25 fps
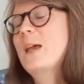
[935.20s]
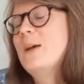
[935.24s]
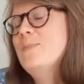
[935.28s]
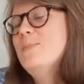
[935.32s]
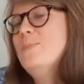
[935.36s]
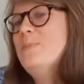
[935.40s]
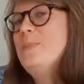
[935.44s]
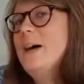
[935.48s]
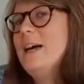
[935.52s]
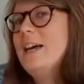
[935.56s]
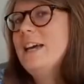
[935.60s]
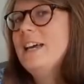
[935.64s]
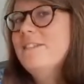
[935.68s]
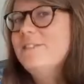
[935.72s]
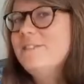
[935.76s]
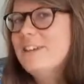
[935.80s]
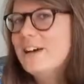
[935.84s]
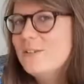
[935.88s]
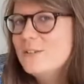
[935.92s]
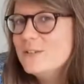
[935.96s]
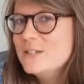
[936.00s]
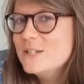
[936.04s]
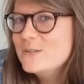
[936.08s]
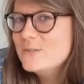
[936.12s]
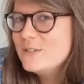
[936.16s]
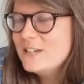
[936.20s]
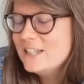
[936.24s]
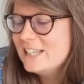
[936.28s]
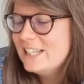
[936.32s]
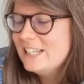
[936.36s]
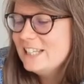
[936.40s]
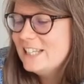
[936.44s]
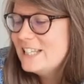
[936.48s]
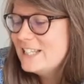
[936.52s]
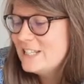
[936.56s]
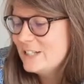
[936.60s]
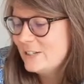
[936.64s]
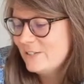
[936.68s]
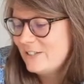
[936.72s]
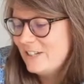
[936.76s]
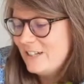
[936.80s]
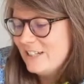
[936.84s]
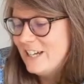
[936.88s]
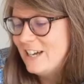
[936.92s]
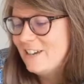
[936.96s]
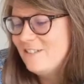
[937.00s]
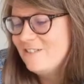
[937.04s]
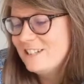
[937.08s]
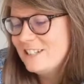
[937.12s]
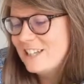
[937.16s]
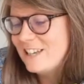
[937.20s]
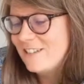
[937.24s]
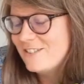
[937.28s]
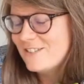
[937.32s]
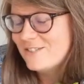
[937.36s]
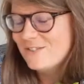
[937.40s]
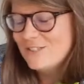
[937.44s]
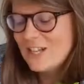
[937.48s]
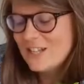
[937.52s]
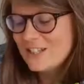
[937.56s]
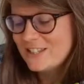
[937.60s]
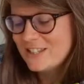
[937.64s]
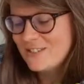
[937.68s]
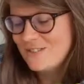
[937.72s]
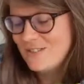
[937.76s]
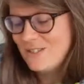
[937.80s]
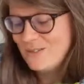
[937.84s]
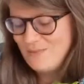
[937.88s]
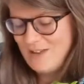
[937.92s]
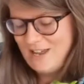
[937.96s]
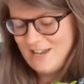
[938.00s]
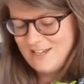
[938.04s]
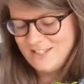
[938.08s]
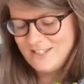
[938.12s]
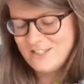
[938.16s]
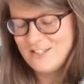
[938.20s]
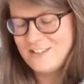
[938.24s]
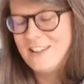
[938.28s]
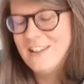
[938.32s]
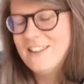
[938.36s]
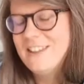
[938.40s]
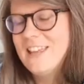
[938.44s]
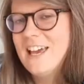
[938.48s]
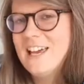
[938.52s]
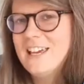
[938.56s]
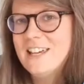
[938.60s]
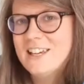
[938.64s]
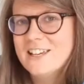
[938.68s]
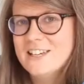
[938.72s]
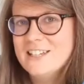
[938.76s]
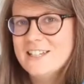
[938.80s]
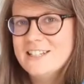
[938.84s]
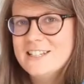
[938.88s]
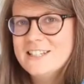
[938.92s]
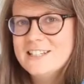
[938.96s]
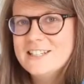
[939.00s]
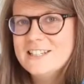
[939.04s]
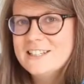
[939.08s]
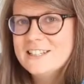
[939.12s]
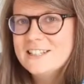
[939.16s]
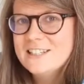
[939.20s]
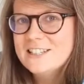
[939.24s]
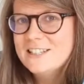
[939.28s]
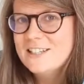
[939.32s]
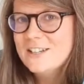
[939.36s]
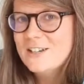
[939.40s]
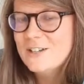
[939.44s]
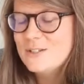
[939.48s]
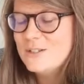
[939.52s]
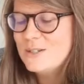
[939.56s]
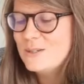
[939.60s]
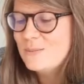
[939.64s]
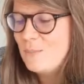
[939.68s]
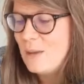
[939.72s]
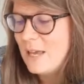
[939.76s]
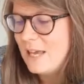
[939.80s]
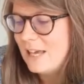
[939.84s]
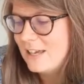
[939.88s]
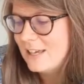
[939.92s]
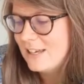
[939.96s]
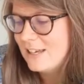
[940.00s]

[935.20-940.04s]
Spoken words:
But if I was with a little one, I would give them lots of space so that they could speak.